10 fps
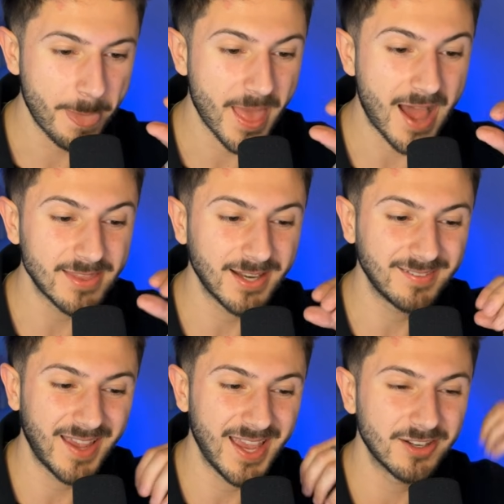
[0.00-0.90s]
and then it's
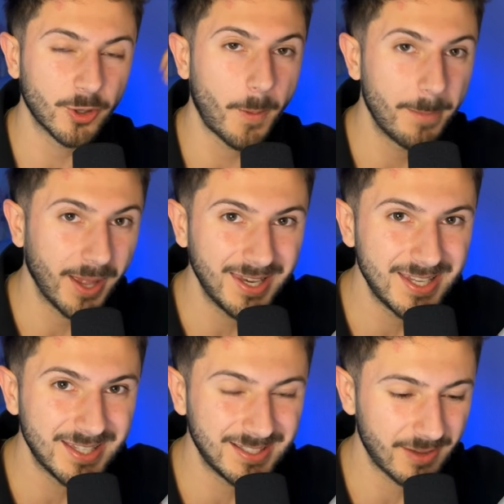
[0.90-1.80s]
hitting a
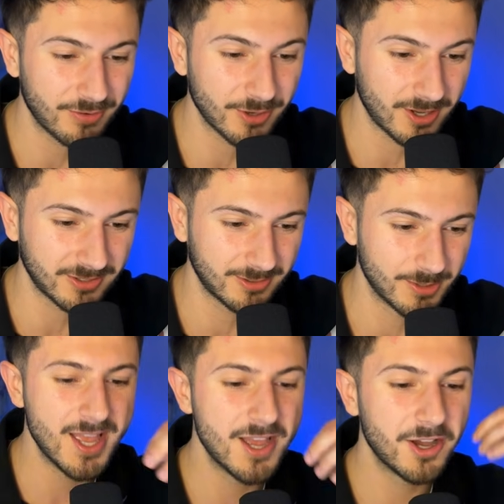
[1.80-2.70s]
completely different customer,
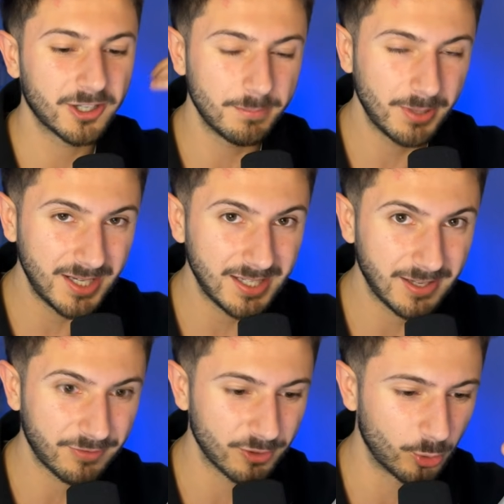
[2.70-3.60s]
a completely
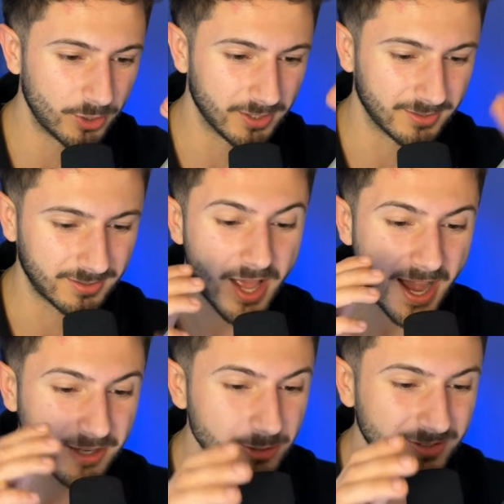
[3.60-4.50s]
different audience. And
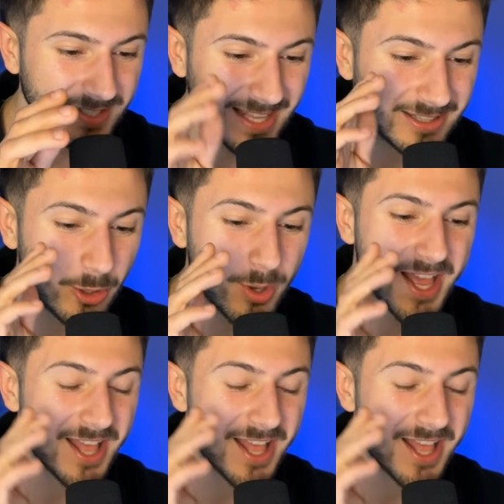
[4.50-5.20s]
you see they do it.